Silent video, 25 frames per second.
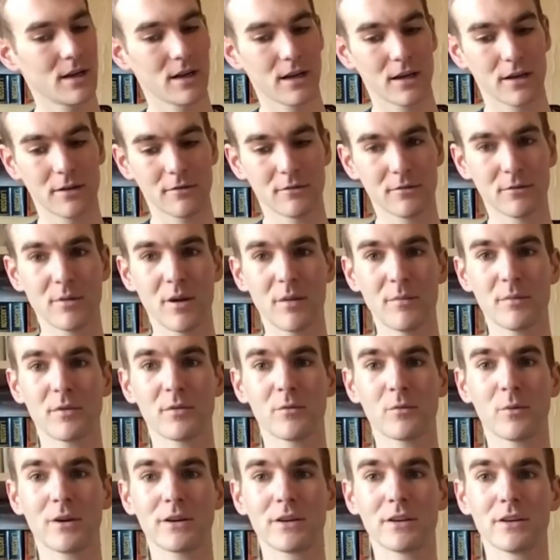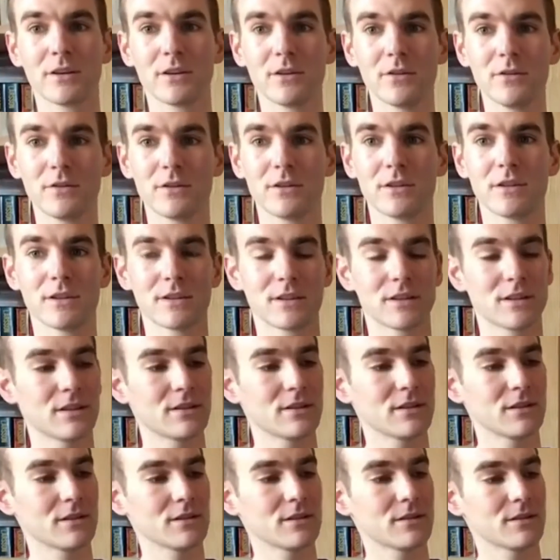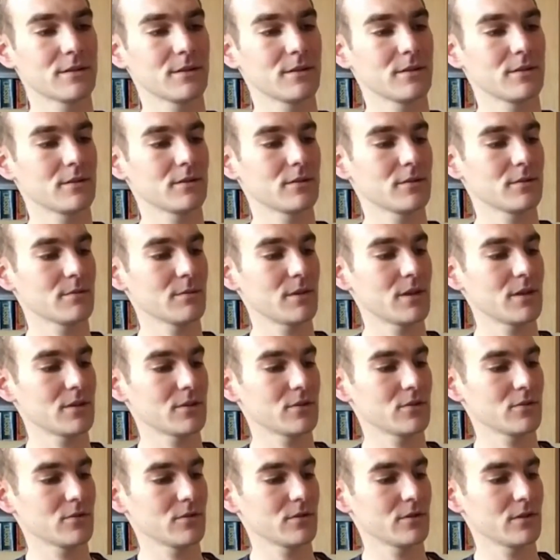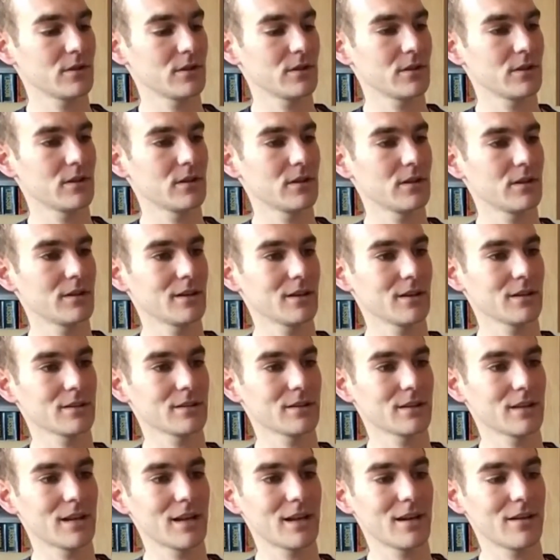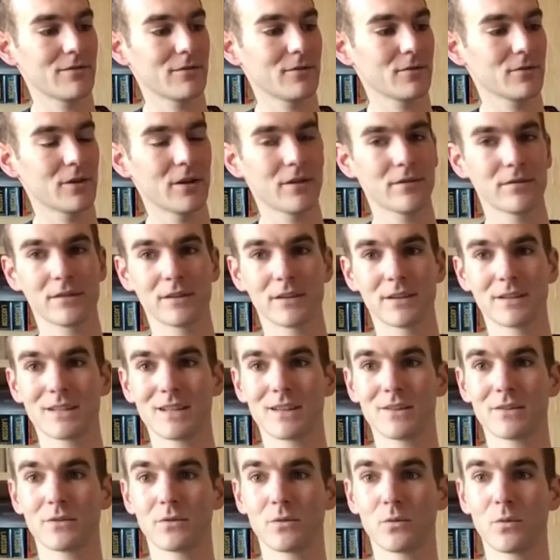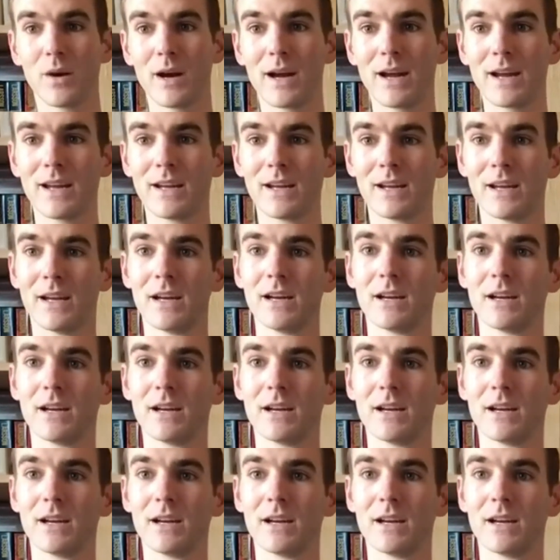Remember, when you're using your scissors, just make sure that you're nice and careful, everything's out of the way.